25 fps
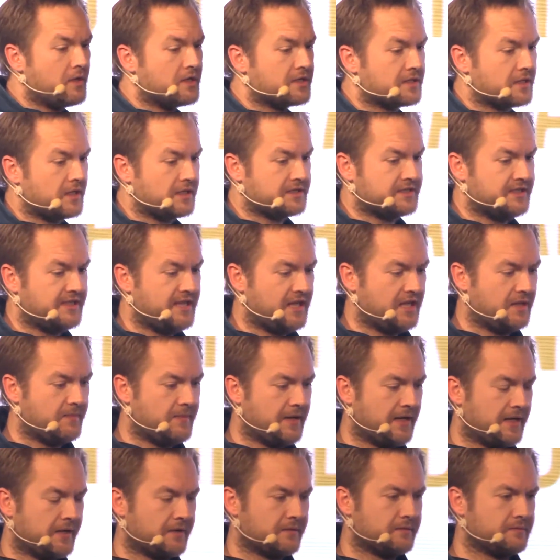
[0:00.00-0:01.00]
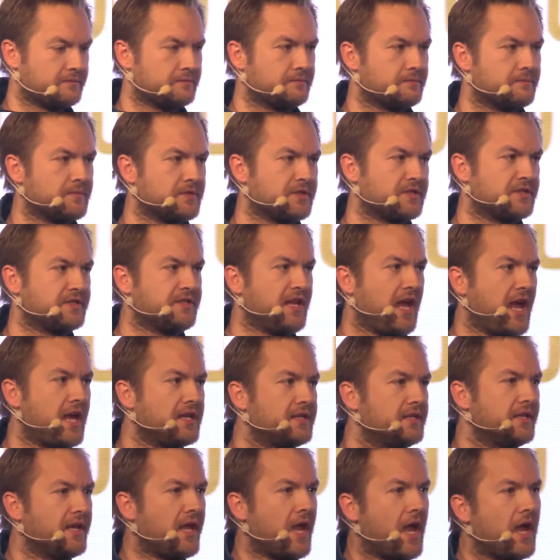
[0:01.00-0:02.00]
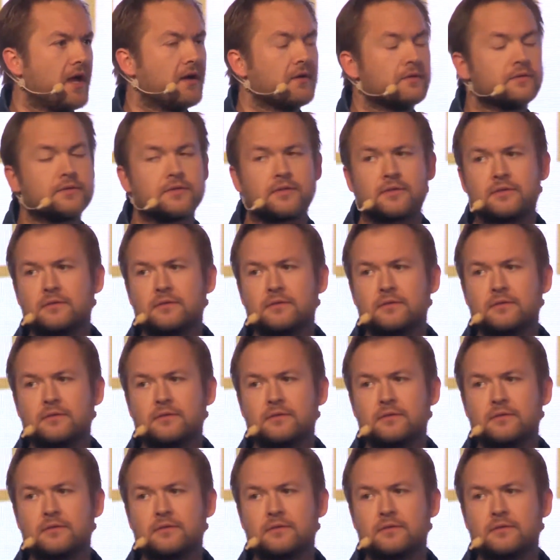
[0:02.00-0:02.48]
to talk today about standing out.